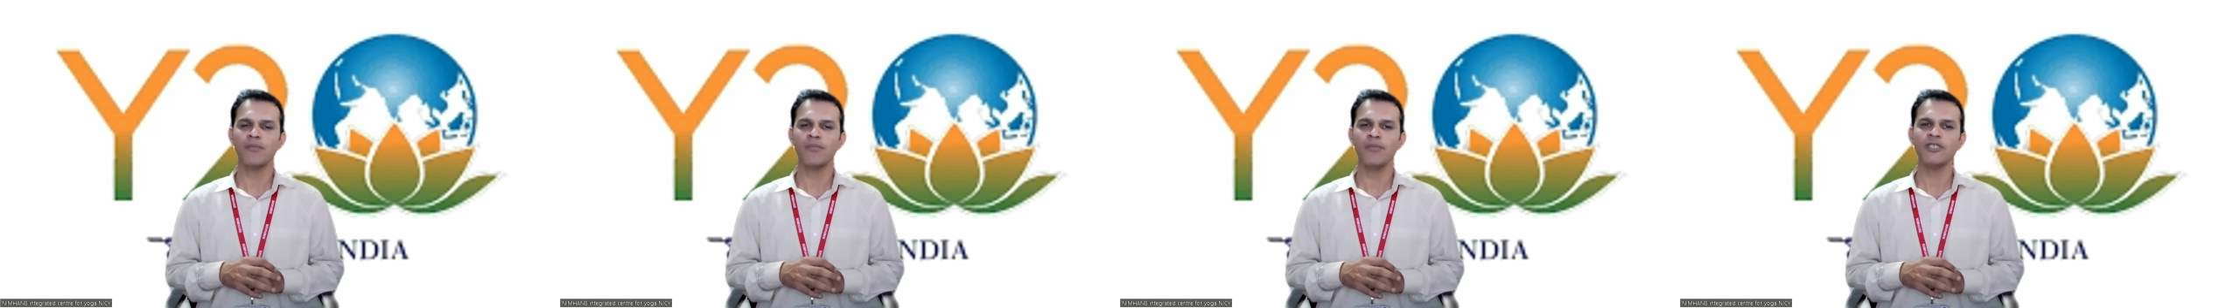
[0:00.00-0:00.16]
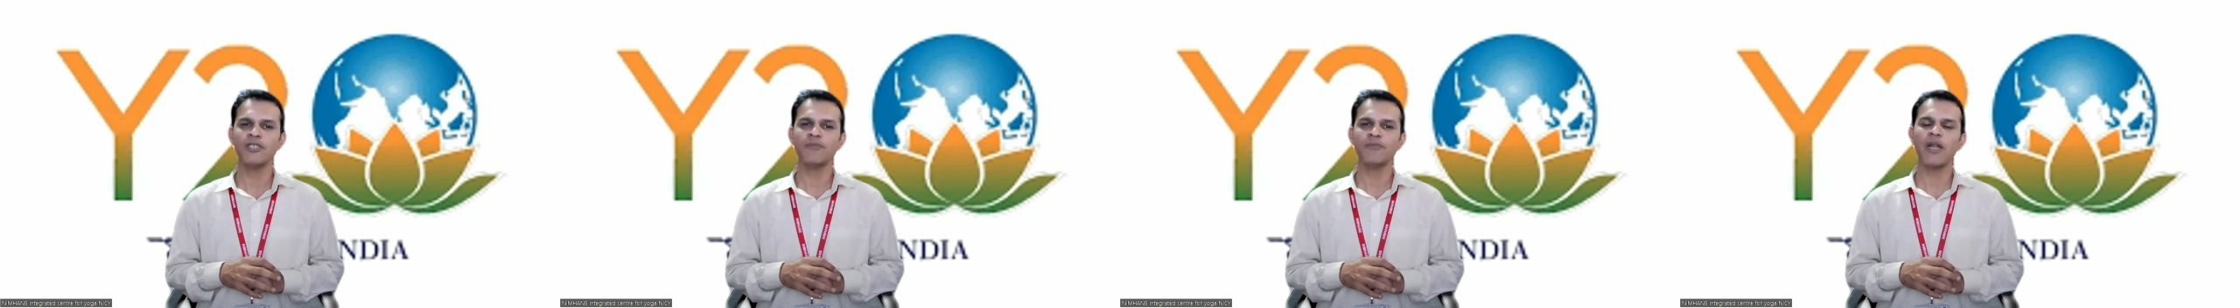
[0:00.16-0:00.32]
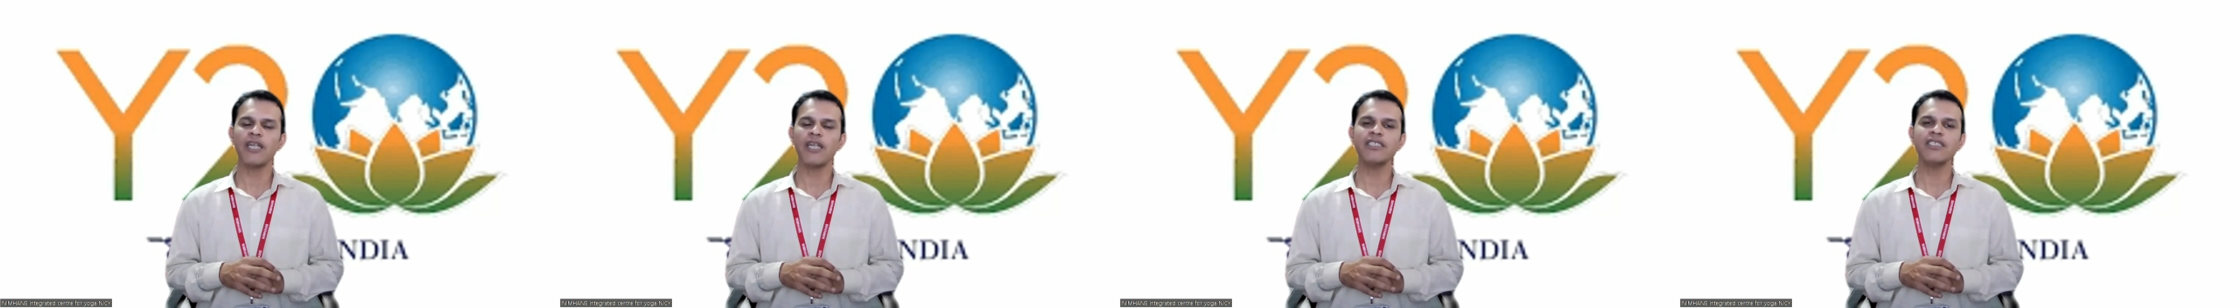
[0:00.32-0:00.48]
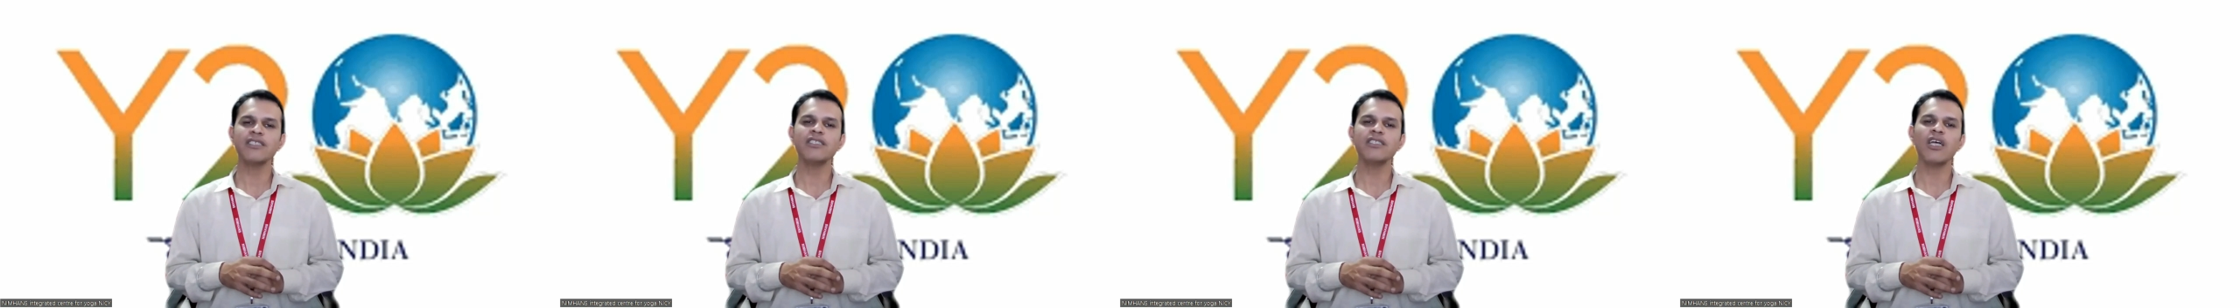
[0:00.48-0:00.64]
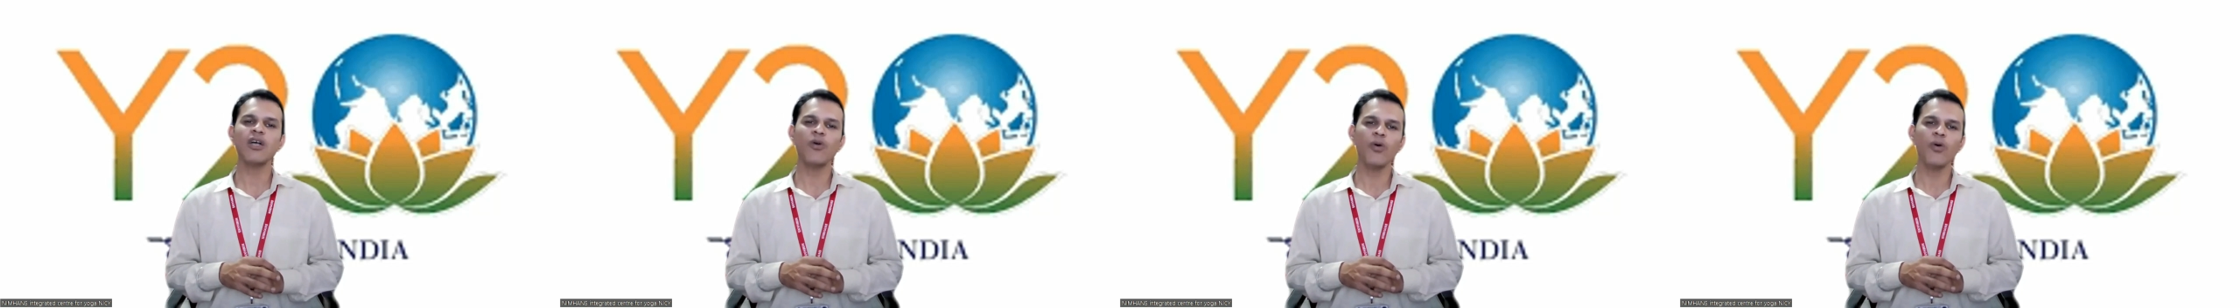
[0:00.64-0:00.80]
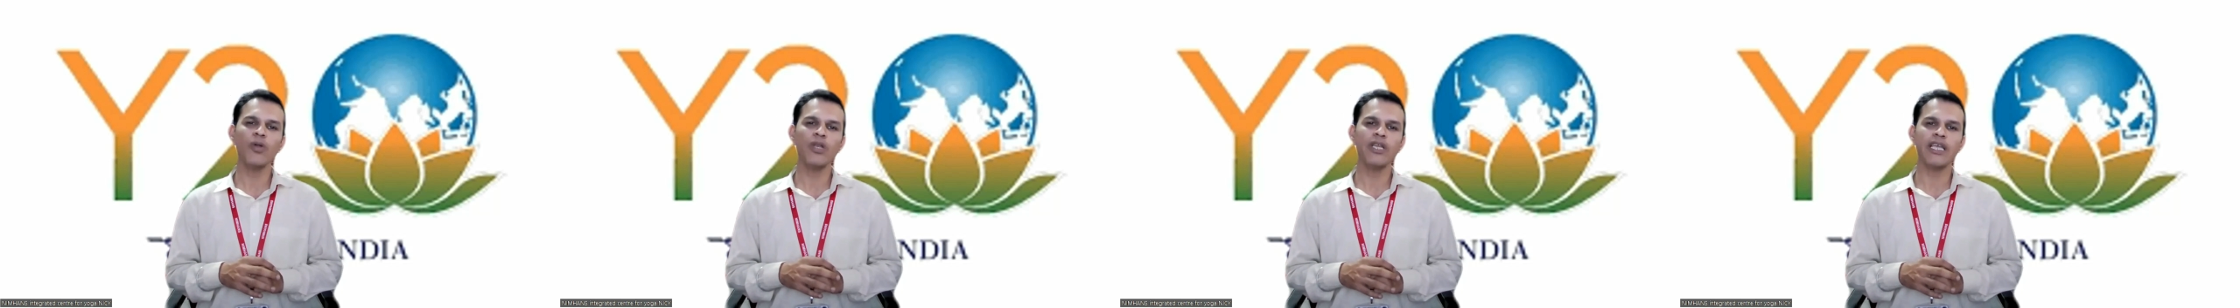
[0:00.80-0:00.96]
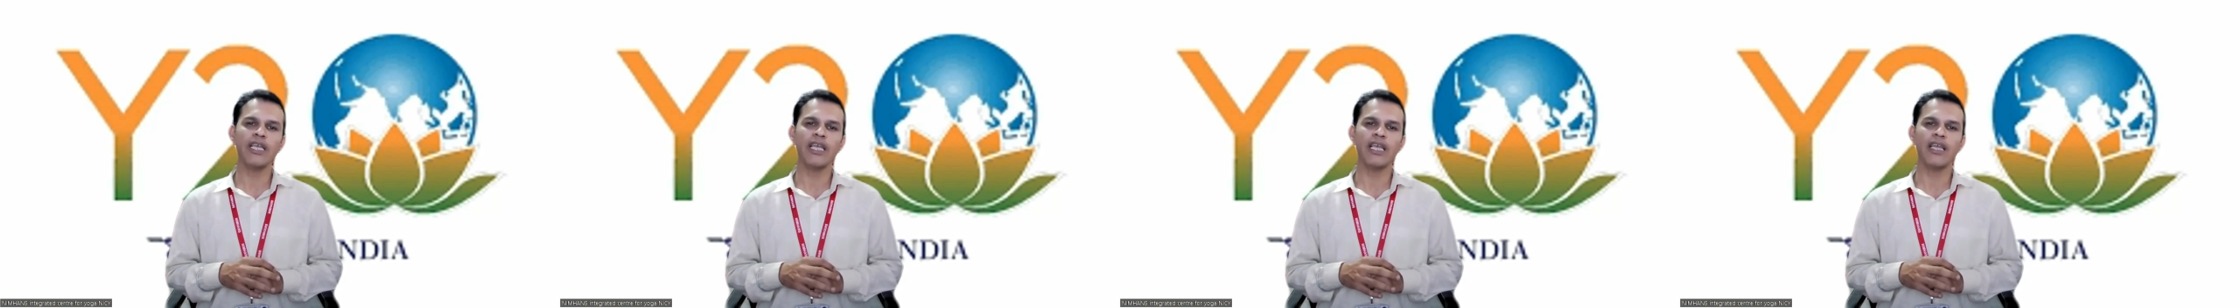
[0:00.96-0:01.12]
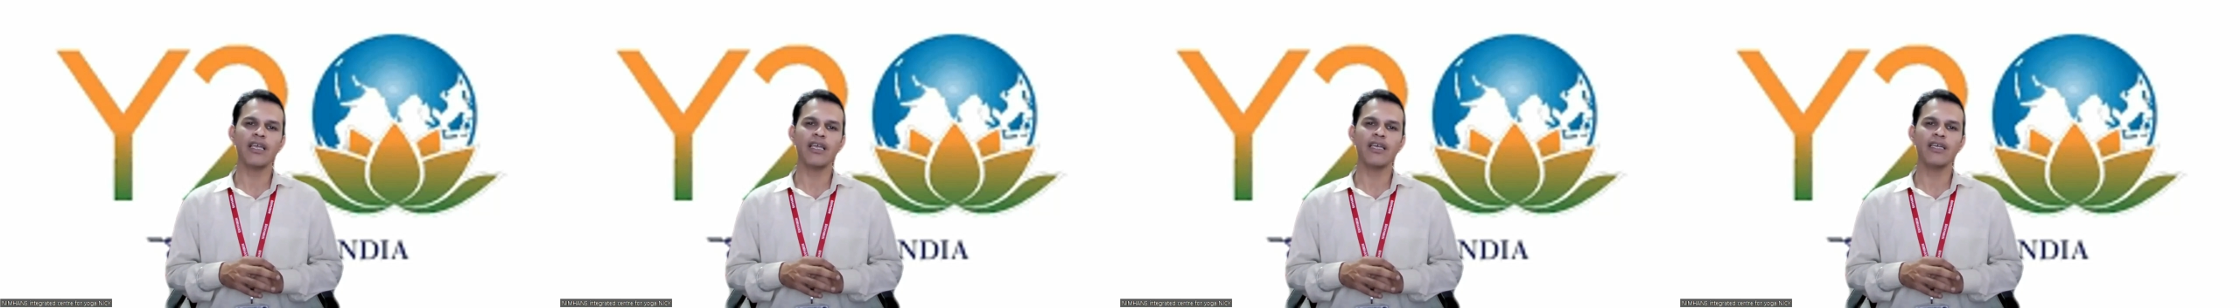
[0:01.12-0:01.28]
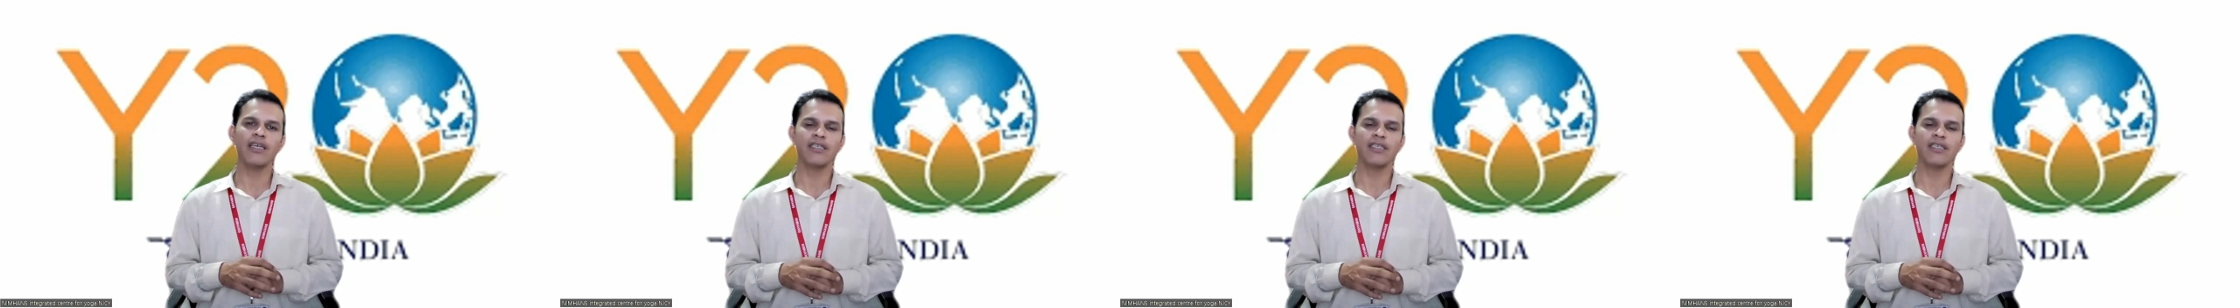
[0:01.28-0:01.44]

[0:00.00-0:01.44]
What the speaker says: Ms. Prajakta Koli